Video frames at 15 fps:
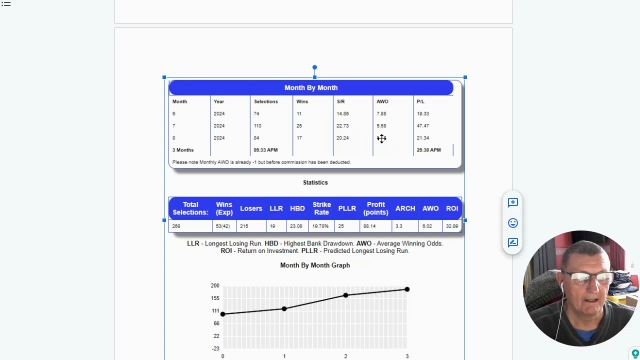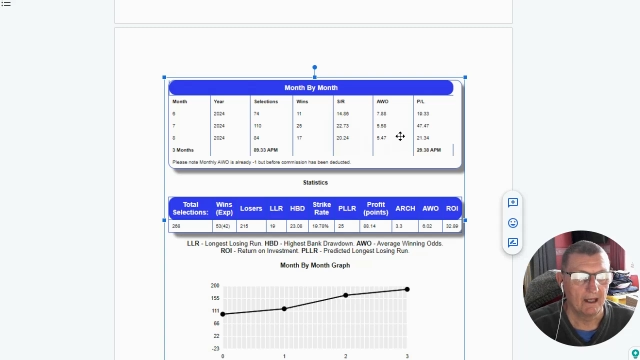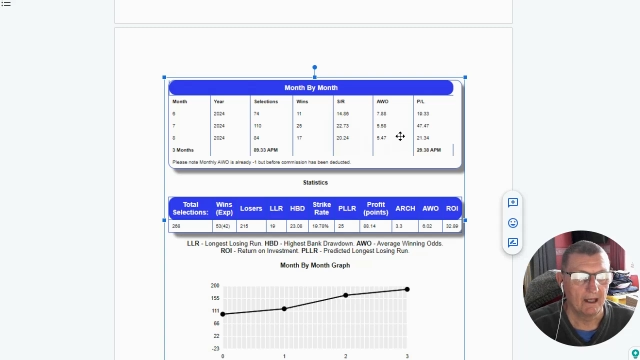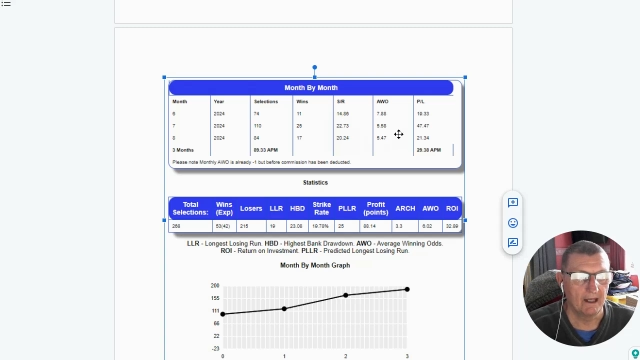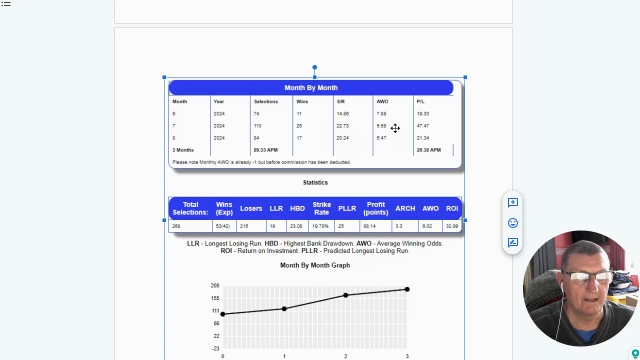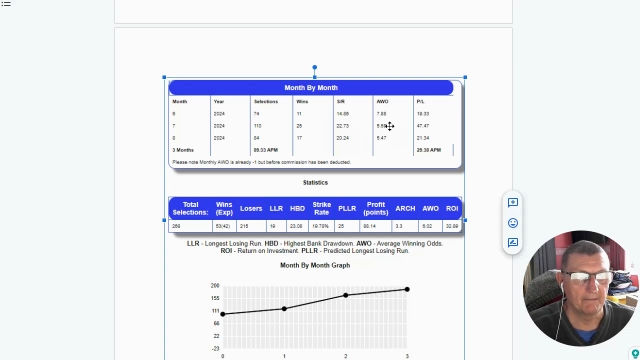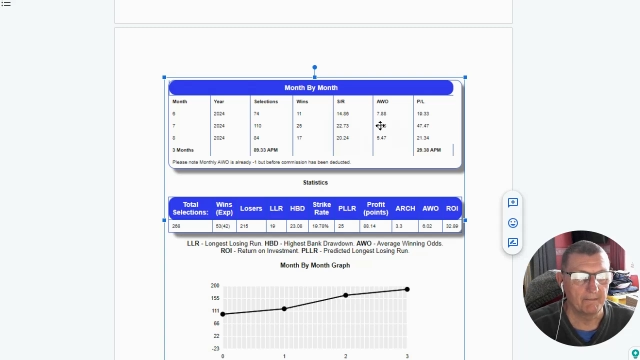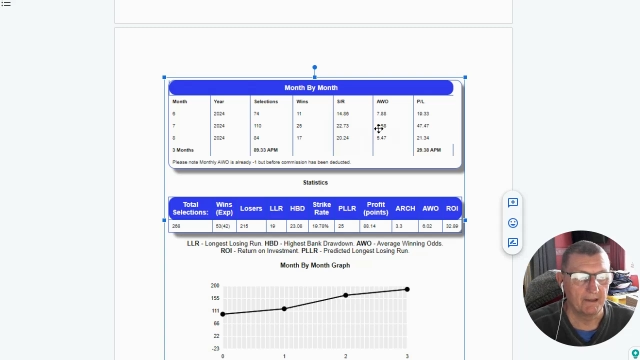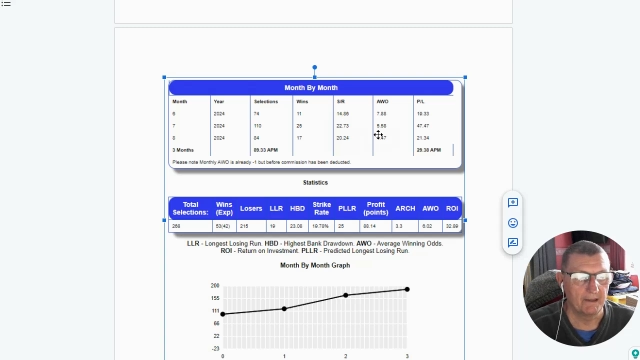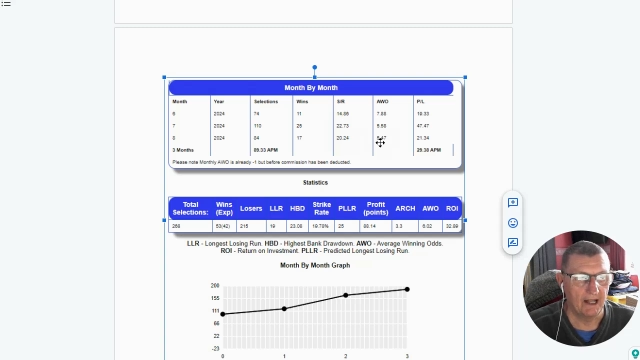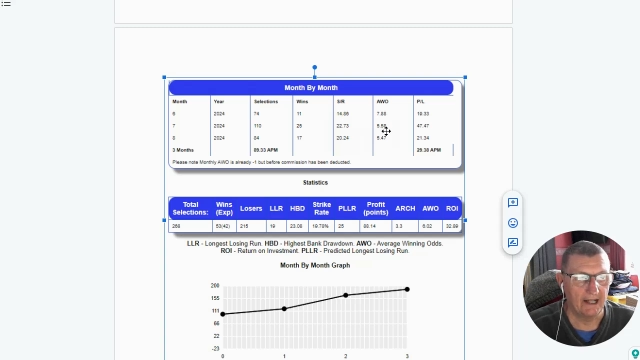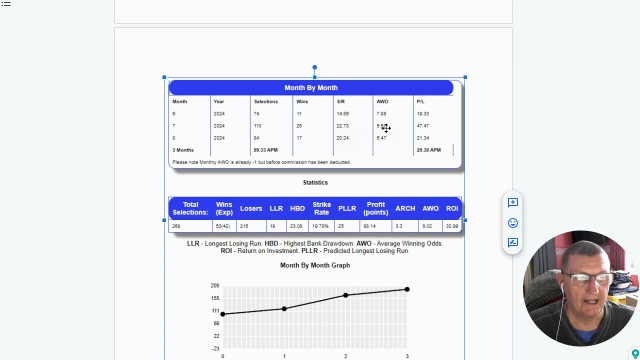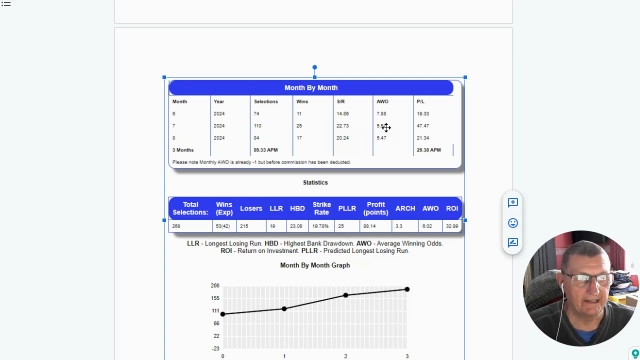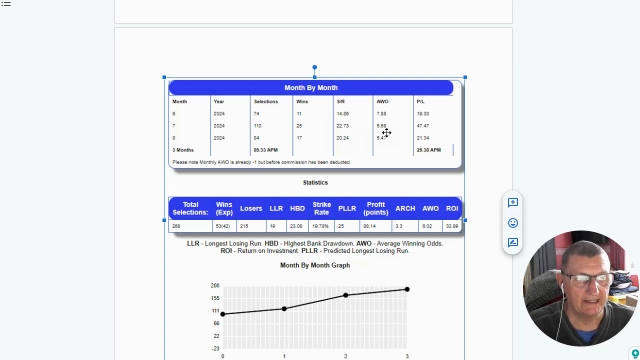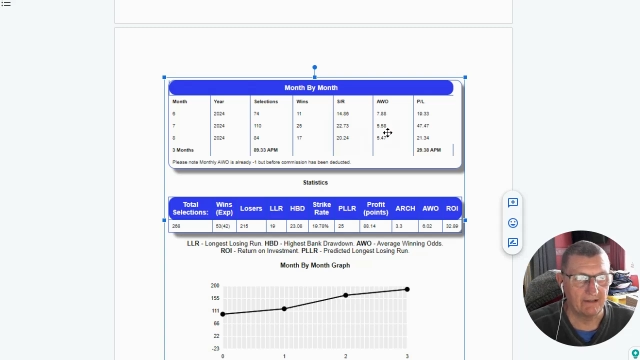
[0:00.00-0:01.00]
and
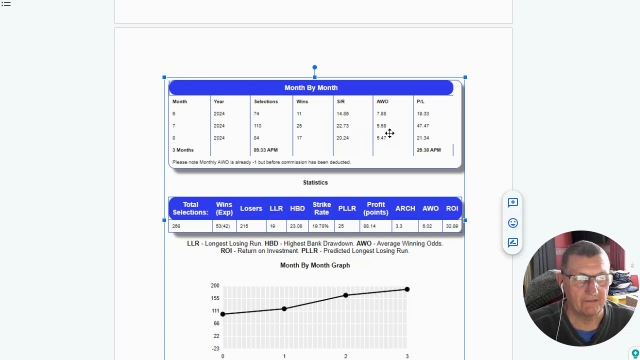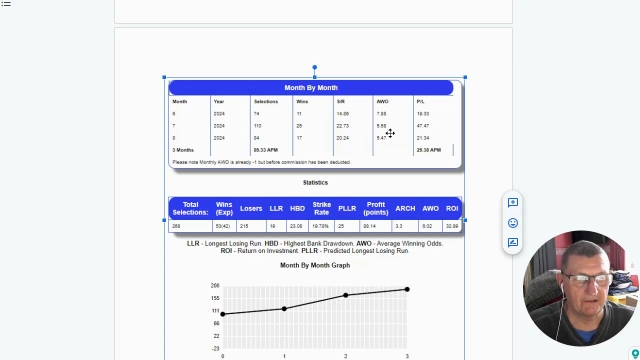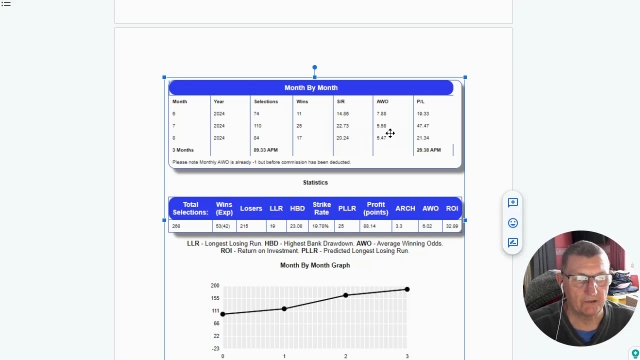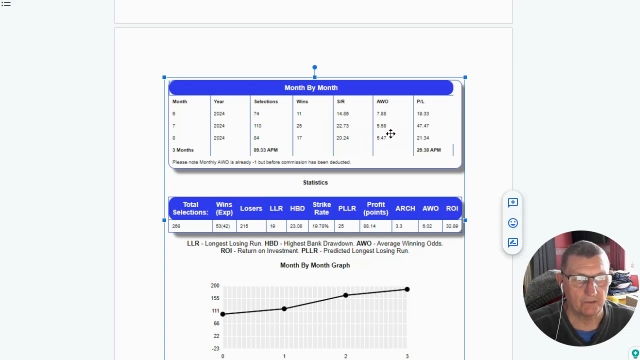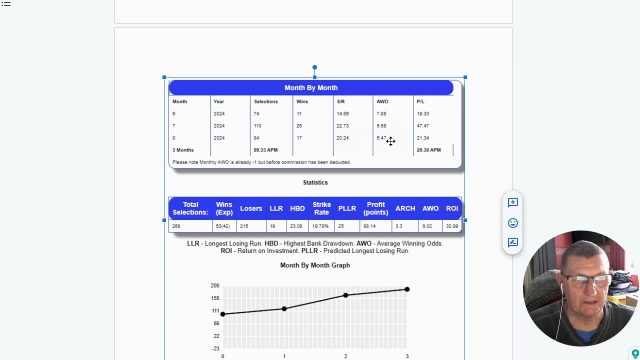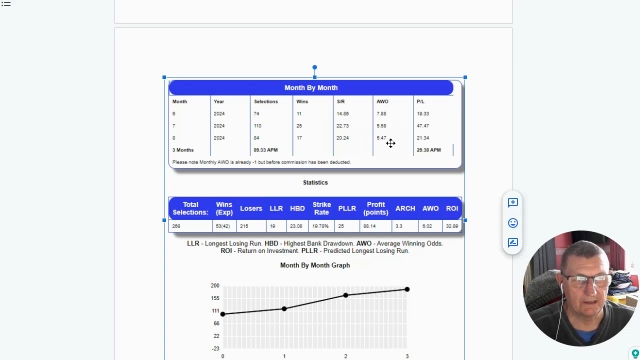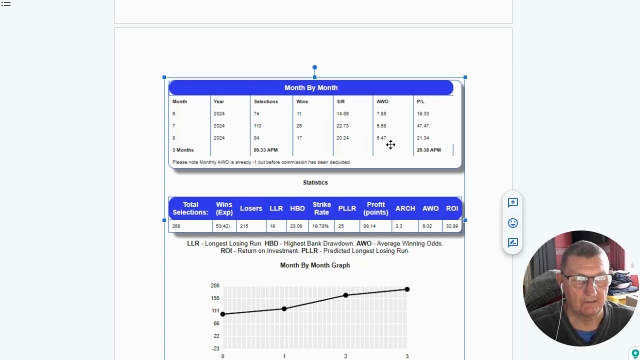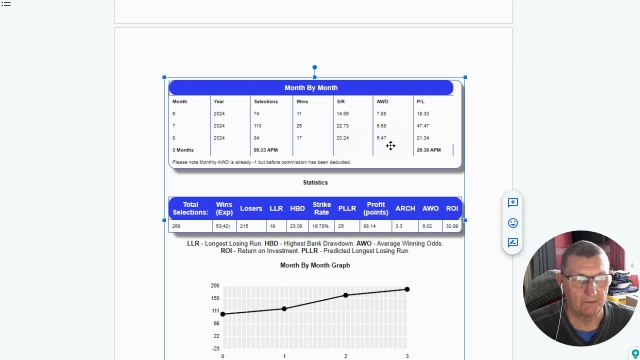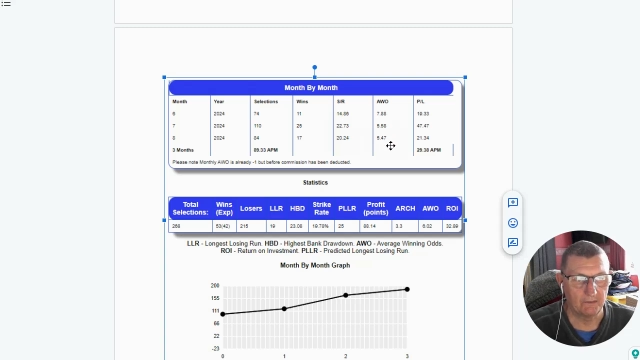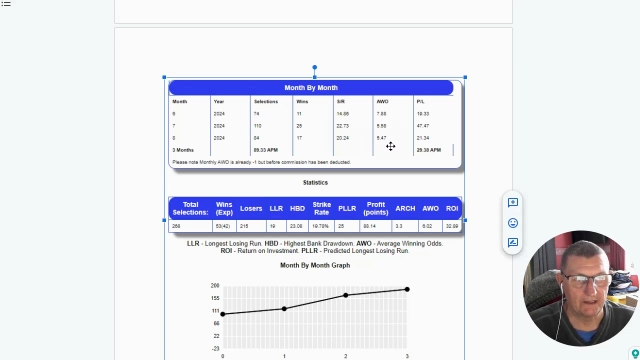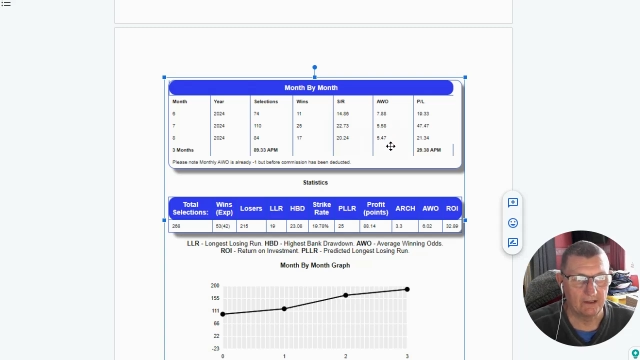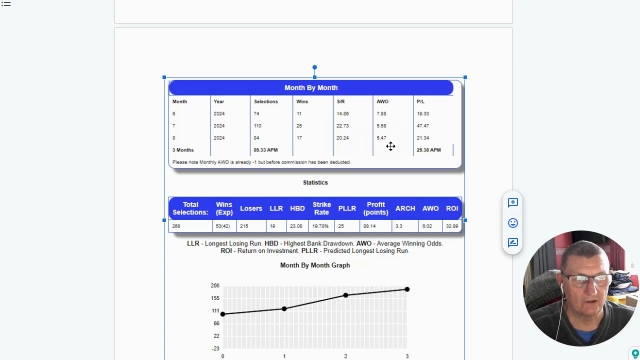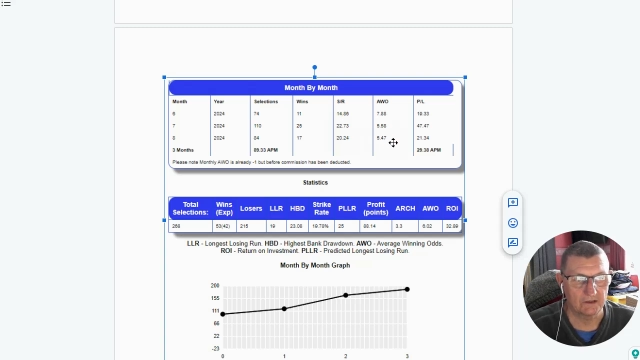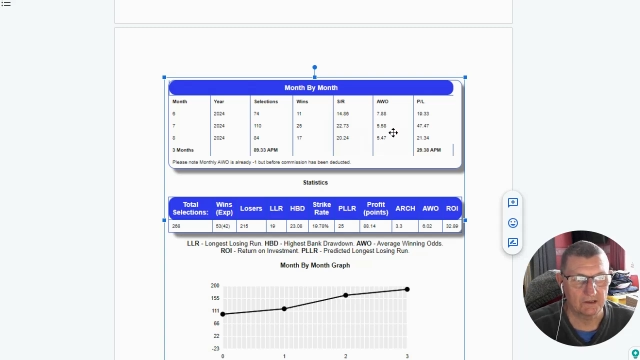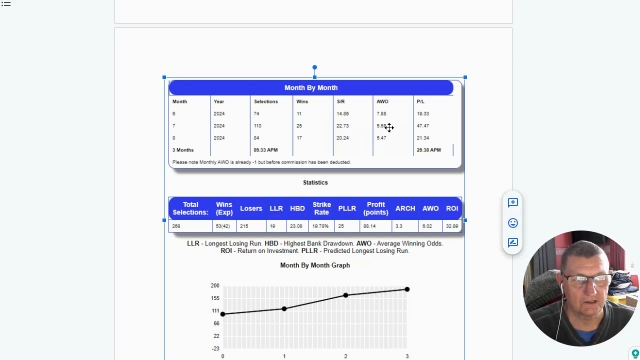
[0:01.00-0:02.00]
the average
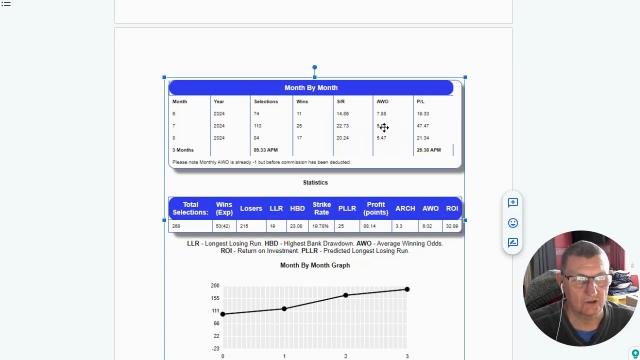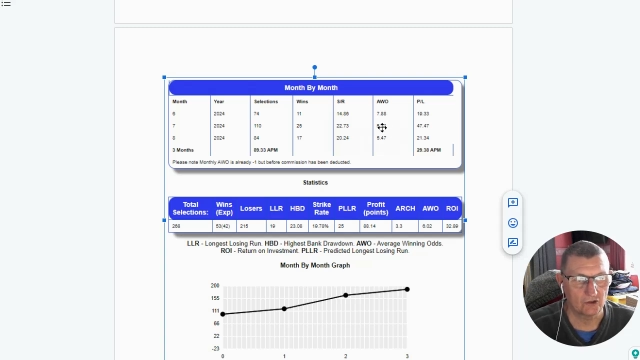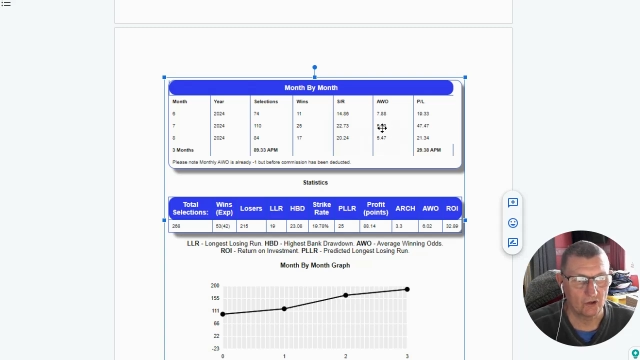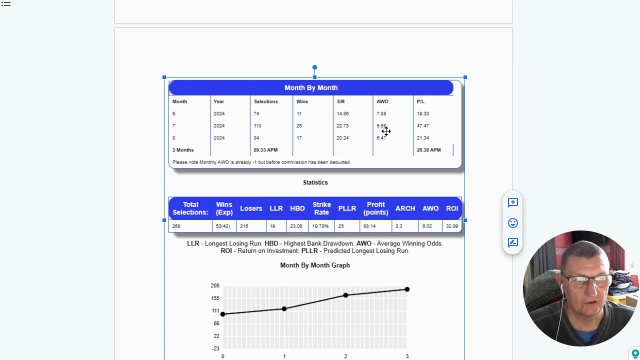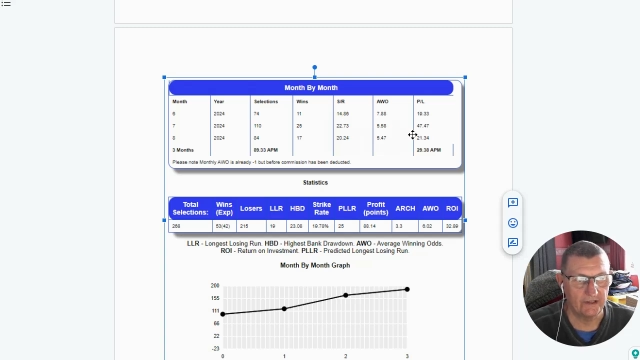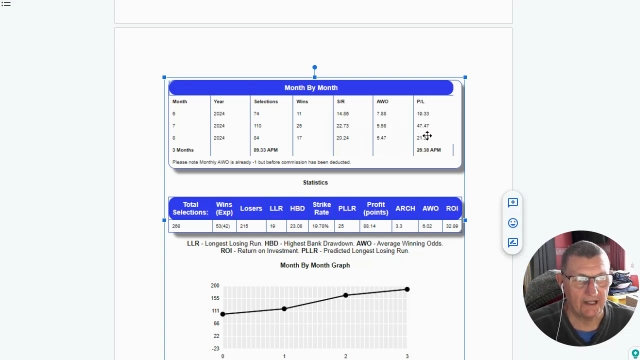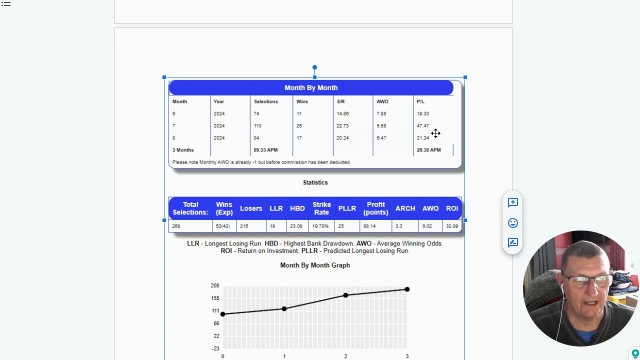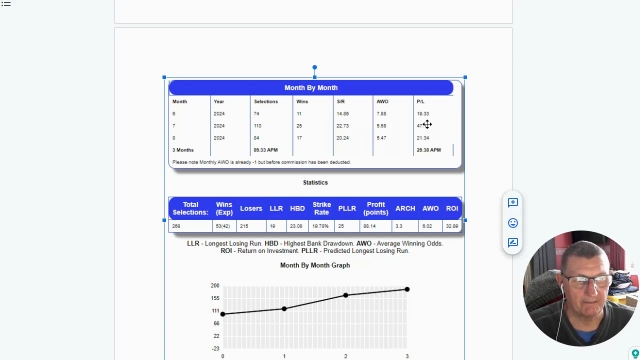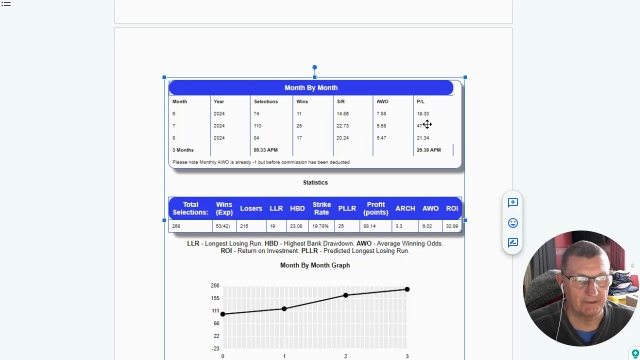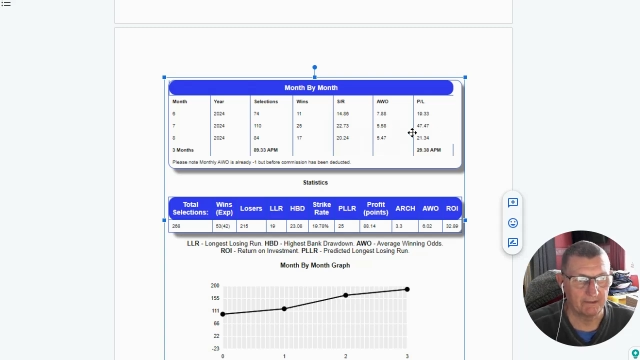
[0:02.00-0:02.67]
winning odds has gone down,